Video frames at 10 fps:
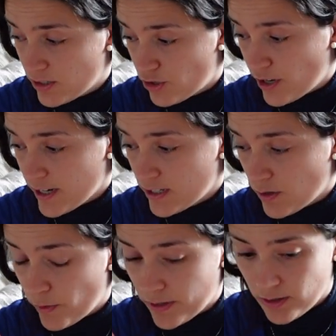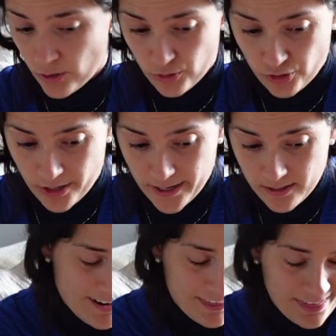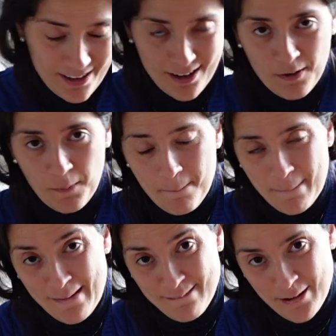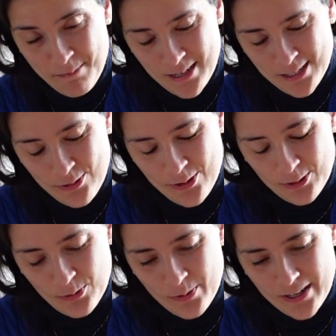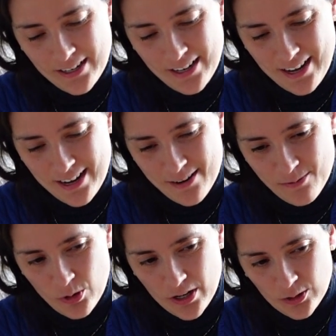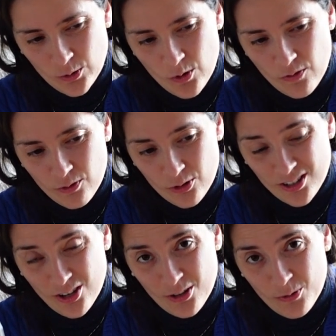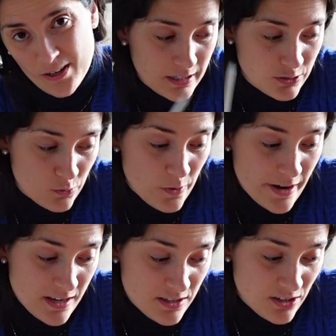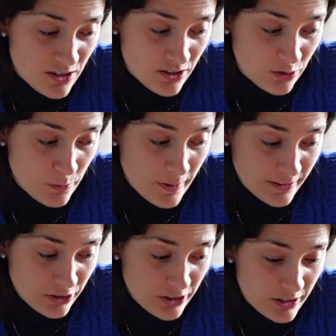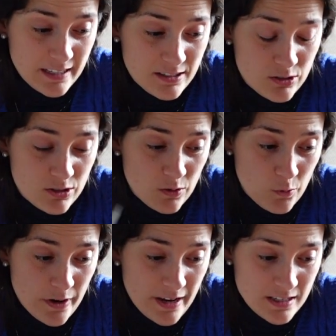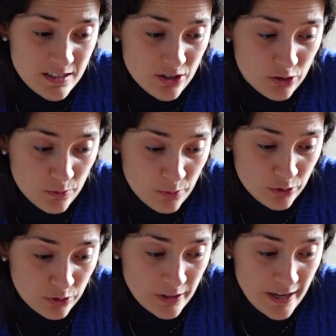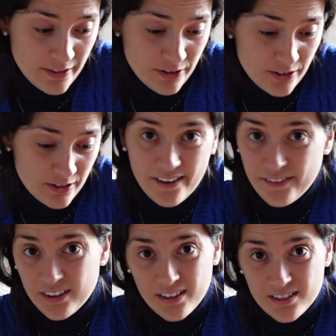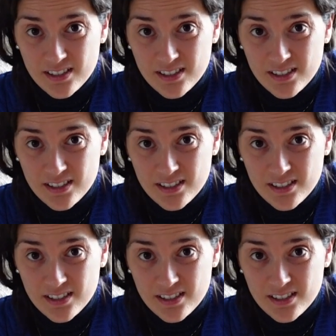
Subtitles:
this dress with no stress. I think my family is going to win, and I'm going to go for the other one. It's way easier to pattern, it's way easier to put together, everything is